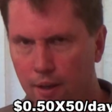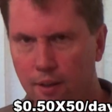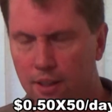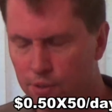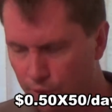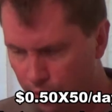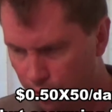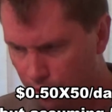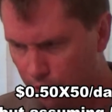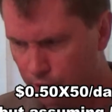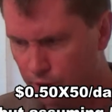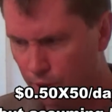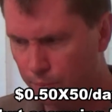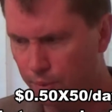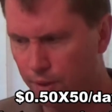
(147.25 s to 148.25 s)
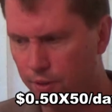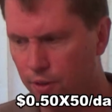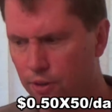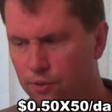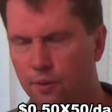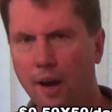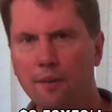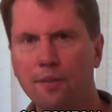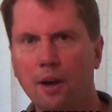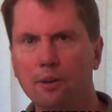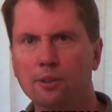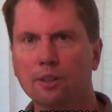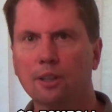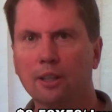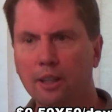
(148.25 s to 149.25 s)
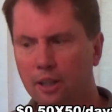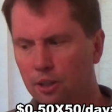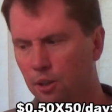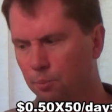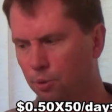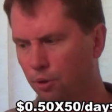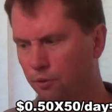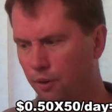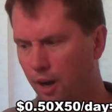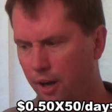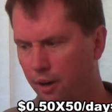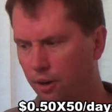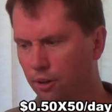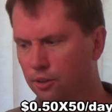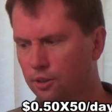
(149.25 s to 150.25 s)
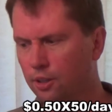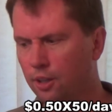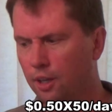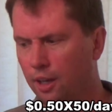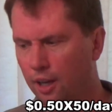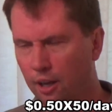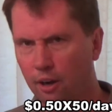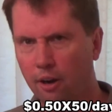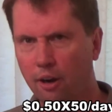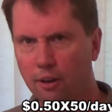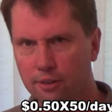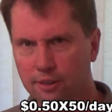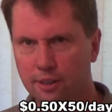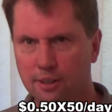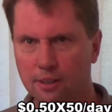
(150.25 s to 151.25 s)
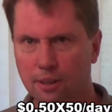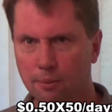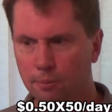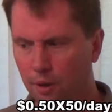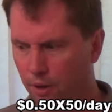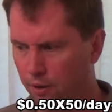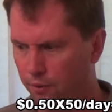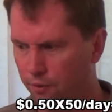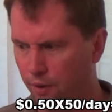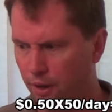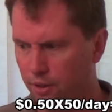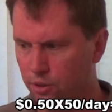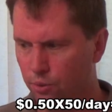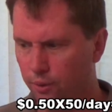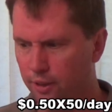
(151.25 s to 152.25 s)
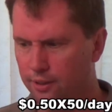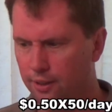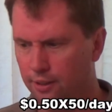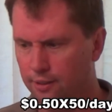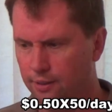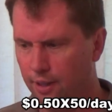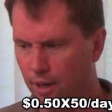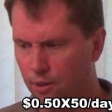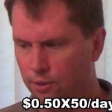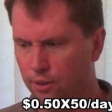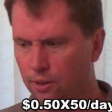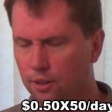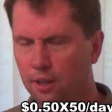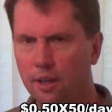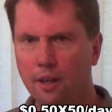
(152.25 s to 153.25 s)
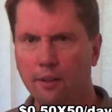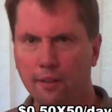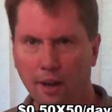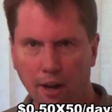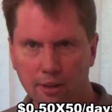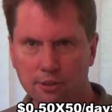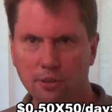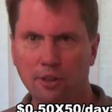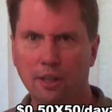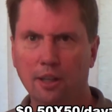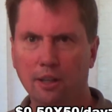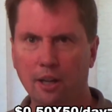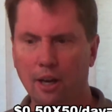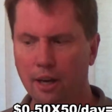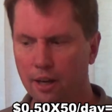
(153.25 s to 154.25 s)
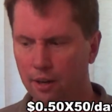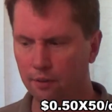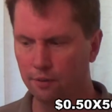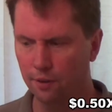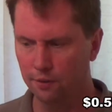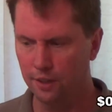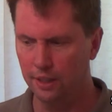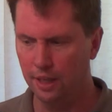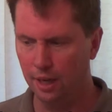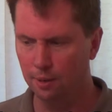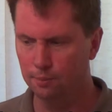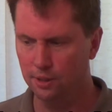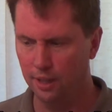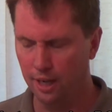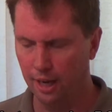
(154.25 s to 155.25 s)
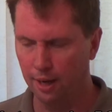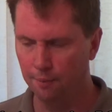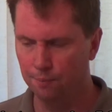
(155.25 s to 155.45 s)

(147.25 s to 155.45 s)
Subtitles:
Let's further assume that there's 5,000 clinical providers in our health system of 26,000 that also need to log in 50 times a day.